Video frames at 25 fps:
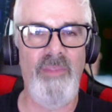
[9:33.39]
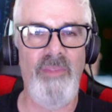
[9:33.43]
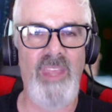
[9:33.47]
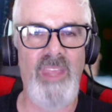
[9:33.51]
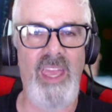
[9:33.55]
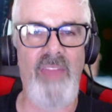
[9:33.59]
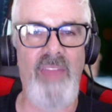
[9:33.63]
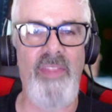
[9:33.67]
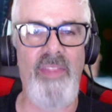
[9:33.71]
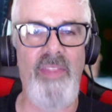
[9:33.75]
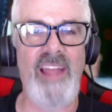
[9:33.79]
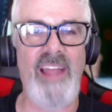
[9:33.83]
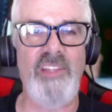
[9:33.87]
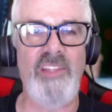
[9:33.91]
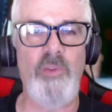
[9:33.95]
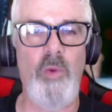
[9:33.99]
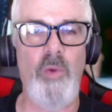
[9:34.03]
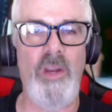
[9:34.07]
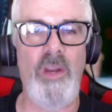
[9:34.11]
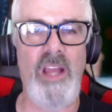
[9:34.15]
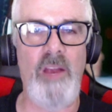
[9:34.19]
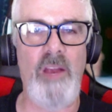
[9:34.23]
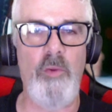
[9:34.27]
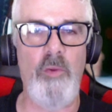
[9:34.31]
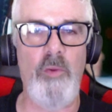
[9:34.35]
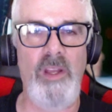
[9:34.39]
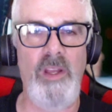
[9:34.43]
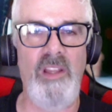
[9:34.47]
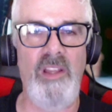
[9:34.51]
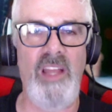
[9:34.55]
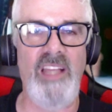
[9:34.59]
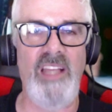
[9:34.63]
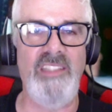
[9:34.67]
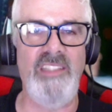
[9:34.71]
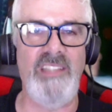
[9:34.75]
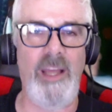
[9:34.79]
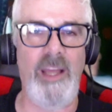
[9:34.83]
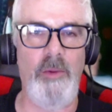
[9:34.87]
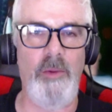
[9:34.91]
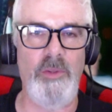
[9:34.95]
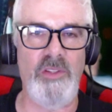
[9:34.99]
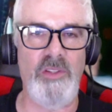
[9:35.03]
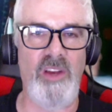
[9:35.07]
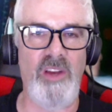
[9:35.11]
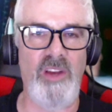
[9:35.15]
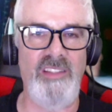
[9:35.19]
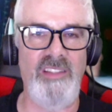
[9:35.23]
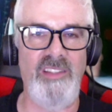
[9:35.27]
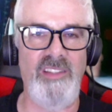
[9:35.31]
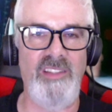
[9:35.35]
And that's when I realized I was
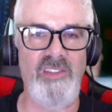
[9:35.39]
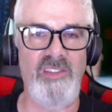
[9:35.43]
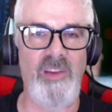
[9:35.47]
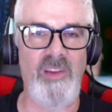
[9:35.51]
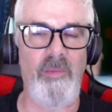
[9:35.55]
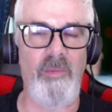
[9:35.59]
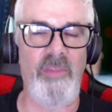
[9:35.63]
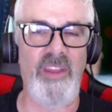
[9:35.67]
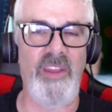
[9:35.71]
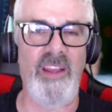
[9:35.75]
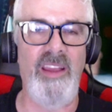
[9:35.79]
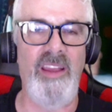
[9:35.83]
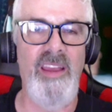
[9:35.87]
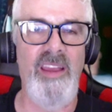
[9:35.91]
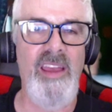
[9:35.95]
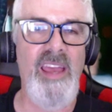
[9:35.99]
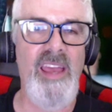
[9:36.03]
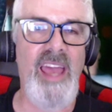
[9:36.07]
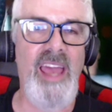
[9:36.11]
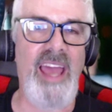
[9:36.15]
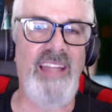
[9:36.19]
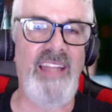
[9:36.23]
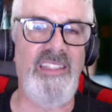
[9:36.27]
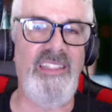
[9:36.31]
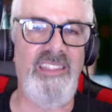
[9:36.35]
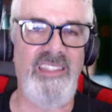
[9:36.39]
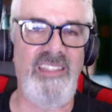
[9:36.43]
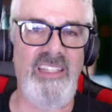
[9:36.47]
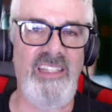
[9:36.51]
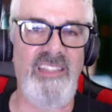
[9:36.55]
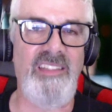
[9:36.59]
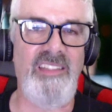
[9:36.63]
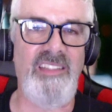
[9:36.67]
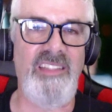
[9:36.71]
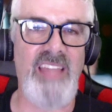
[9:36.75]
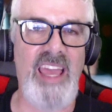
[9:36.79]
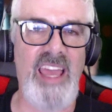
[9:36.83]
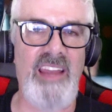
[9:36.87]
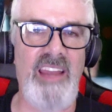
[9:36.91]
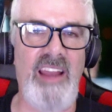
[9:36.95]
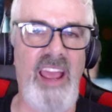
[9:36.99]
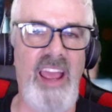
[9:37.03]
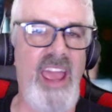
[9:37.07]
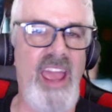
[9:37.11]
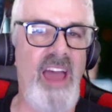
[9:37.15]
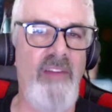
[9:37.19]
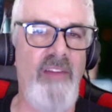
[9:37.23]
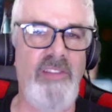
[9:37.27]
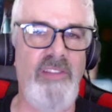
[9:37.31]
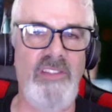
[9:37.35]
onto something. And since then, I
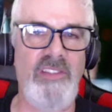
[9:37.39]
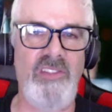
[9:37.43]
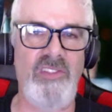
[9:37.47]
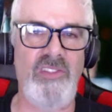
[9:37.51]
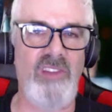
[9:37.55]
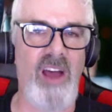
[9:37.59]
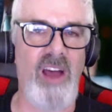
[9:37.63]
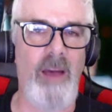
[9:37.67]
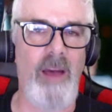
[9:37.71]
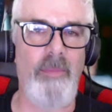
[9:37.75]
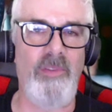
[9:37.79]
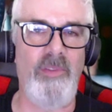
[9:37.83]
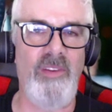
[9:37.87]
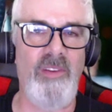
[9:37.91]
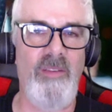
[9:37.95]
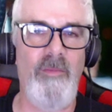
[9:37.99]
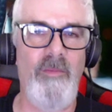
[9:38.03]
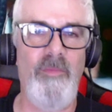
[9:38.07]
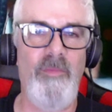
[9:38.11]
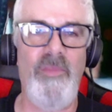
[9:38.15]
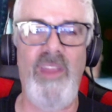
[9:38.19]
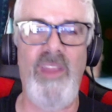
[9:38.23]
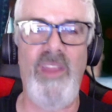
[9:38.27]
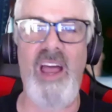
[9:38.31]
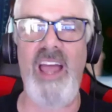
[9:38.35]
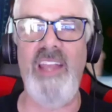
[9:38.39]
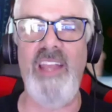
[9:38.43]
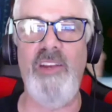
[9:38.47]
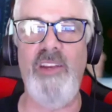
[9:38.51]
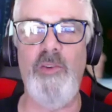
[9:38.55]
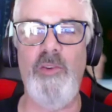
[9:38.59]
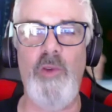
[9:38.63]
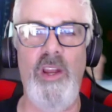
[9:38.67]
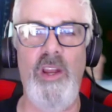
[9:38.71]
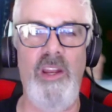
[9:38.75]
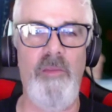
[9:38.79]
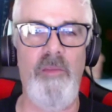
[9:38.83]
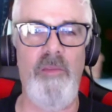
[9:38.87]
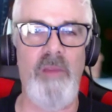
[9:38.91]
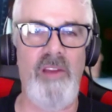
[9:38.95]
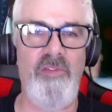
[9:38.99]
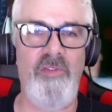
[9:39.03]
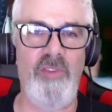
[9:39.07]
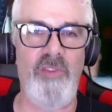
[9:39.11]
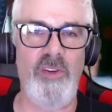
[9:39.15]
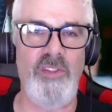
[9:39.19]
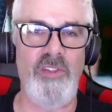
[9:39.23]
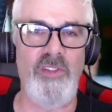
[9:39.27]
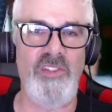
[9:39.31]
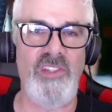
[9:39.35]
haven't stopped. I created my
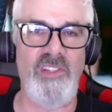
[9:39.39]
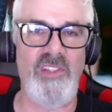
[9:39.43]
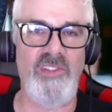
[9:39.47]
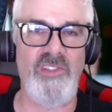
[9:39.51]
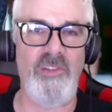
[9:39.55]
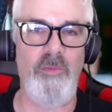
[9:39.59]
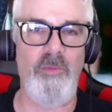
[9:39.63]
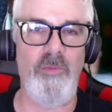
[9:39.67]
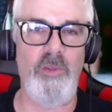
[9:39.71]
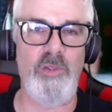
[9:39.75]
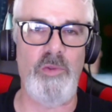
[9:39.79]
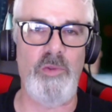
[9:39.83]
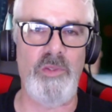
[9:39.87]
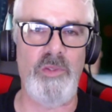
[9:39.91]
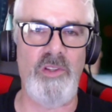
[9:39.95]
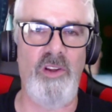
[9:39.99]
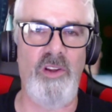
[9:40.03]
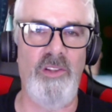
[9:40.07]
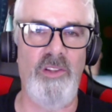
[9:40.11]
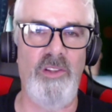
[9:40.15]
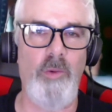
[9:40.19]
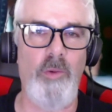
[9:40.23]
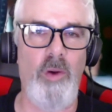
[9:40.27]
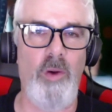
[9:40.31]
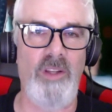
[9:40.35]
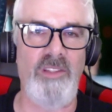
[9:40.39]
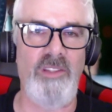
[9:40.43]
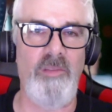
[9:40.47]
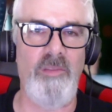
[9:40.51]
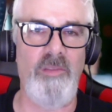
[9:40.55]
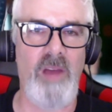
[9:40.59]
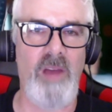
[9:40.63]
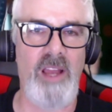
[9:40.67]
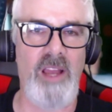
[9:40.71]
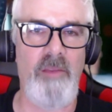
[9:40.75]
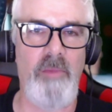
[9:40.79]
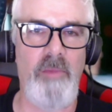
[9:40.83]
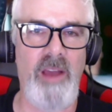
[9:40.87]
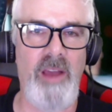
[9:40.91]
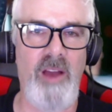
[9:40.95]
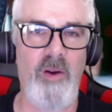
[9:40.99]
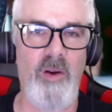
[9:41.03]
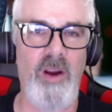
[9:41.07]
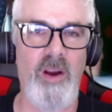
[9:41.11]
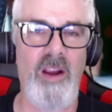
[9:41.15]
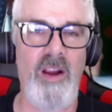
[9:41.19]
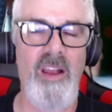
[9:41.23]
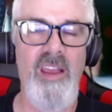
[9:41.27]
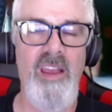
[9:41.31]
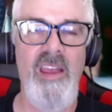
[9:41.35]
first system, which was called Quantum Mind
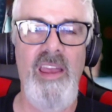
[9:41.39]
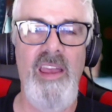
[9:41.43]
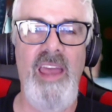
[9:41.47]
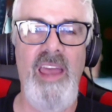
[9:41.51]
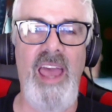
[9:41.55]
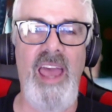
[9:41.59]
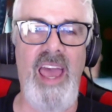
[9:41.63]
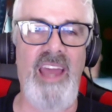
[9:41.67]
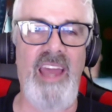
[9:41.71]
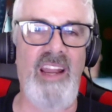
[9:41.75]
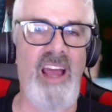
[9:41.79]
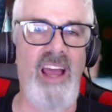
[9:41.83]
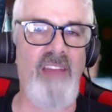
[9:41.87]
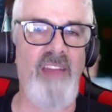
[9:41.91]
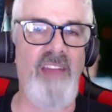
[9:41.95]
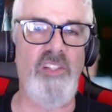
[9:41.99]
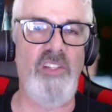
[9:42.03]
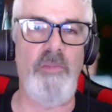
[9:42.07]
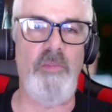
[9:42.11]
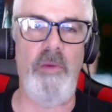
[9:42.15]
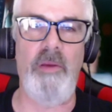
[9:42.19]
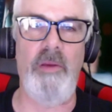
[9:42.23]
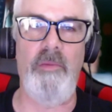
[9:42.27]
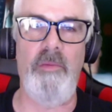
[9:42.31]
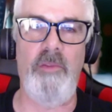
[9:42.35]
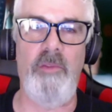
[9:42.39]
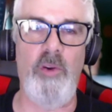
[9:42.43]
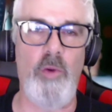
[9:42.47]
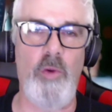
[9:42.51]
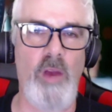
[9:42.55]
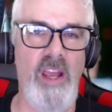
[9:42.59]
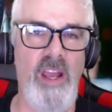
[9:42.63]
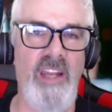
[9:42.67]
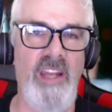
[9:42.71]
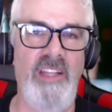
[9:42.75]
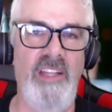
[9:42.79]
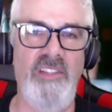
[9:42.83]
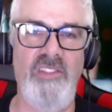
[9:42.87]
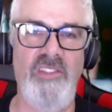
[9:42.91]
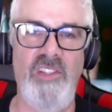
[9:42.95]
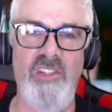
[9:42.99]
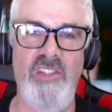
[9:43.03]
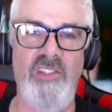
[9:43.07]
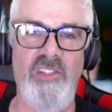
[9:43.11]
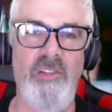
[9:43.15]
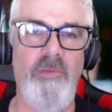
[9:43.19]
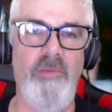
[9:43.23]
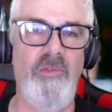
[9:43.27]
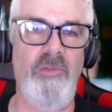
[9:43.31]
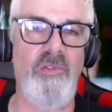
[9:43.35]
Power. And I've just been creating
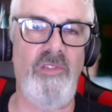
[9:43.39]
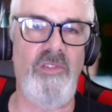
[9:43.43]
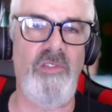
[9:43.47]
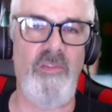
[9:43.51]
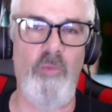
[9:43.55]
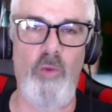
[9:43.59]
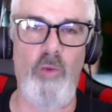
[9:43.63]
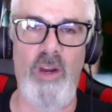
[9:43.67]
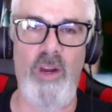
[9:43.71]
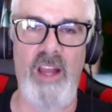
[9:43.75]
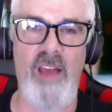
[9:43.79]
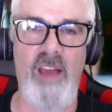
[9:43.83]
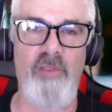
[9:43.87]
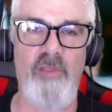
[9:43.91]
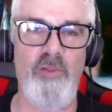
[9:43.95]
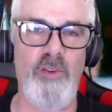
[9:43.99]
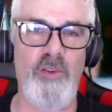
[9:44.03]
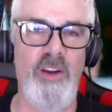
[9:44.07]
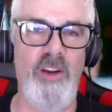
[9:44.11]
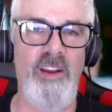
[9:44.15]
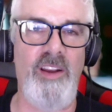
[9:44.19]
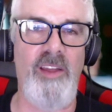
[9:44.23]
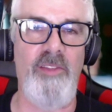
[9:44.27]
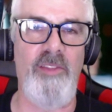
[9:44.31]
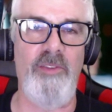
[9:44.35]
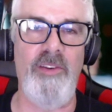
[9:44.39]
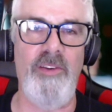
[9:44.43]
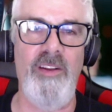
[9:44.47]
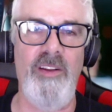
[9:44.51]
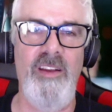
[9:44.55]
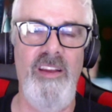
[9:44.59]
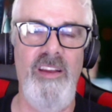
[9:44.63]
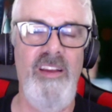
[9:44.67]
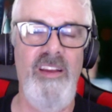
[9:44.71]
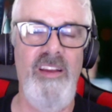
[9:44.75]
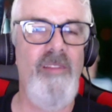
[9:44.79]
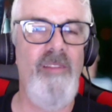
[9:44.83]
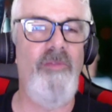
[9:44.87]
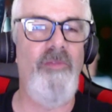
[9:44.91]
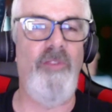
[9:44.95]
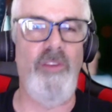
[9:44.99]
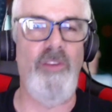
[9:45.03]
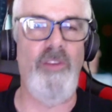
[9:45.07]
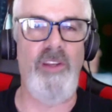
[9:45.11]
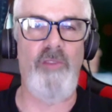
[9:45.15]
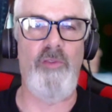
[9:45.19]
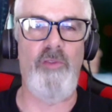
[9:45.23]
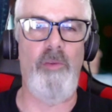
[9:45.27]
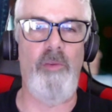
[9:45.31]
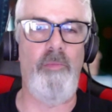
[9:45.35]
systems one after another for
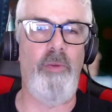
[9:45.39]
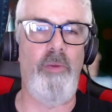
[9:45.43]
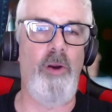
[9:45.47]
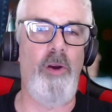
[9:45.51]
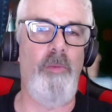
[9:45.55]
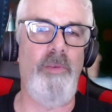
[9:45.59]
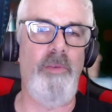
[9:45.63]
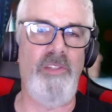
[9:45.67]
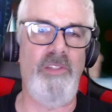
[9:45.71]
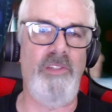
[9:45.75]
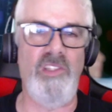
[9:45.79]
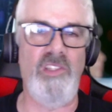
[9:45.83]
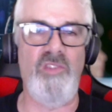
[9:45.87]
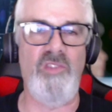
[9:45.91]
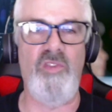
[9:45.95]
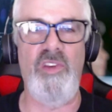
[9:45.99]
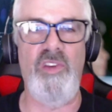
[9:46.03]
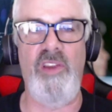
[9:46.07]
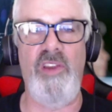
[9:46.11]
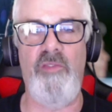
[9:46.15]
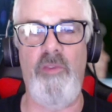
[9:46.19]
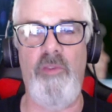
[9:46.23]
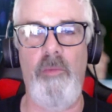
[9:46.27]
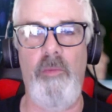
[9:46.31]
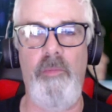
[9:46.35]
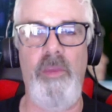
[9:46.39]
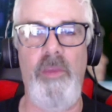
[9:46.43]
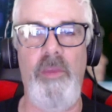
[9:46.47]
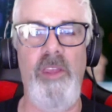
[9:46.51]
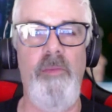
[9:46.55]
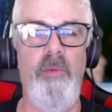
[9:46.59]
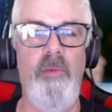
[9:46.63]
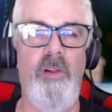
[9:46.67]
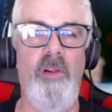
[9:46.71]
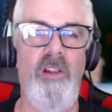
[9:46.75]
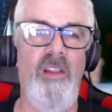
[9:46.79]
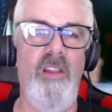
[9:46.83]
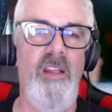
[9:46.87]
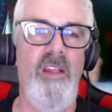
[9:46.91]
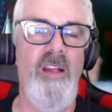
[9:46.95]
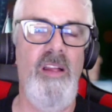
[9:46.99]
different purposes, for different people.